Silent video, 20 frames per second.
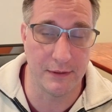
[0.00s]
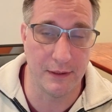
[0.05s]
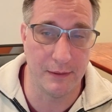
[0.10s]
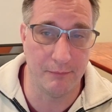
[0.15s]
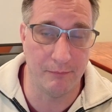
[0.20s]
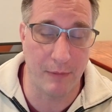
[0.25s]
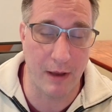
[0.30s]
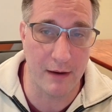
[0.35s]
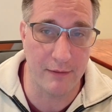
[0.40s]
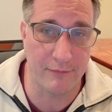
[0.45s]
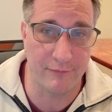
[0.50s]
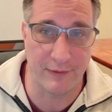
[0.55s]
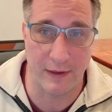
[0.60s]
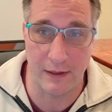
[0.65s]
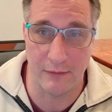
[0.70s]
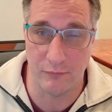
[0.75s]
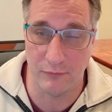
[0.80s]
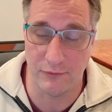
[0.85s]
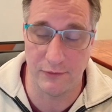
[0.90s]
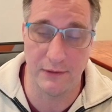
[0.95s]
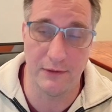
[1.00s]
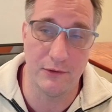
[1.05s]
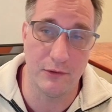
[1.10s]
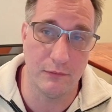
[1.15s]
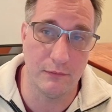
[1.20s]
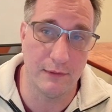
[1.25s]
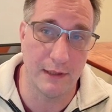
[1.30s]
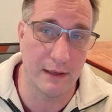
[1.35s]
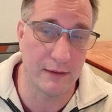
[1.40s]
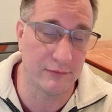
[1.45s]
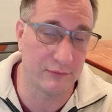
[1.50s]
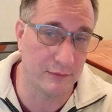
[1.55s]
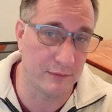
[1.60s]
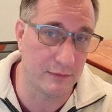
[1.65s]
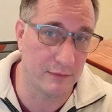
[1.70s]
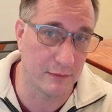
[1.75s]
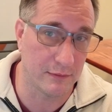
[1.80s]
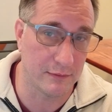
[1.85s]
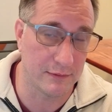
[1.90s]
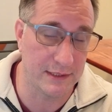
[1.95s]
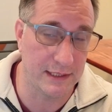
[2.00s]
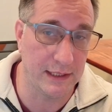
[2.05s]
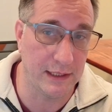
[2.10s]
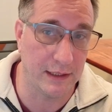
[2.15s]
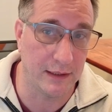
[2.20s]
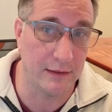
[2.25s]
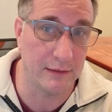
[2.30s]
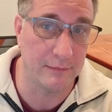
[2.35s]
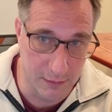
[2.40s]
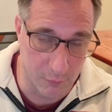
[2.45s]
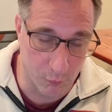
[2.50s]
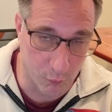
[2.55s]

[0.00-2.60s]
modified was in 2013.